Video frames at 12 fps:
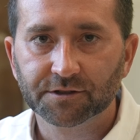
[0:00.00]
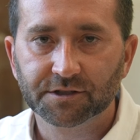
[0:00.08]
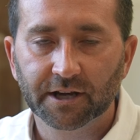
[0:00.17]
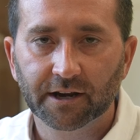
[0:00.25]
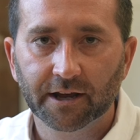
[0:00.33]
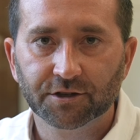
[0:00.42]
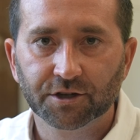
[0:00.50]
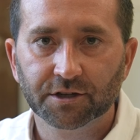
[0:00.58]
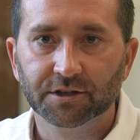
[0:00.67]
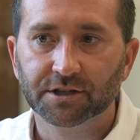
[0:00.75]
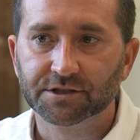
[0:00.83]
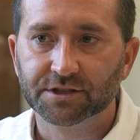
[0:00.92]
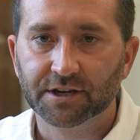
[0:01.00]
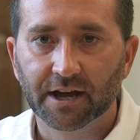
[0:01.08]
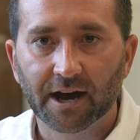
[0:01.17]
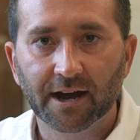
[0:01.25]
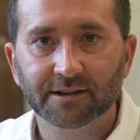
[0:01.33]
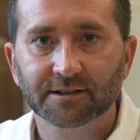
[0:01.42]
estate agent does
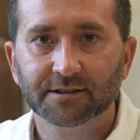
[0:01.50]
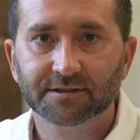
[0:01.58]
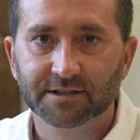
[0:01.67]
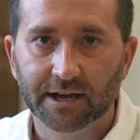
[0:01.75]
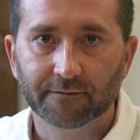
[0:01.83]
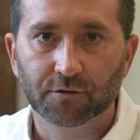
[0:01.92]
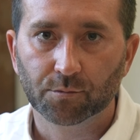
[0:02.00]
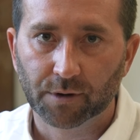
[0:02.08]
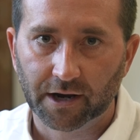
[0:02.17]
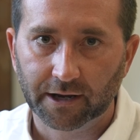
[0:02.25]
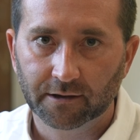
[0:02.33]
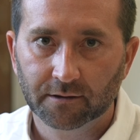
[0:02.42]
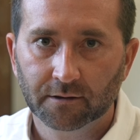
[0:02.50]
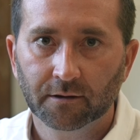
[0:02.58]
not save you money.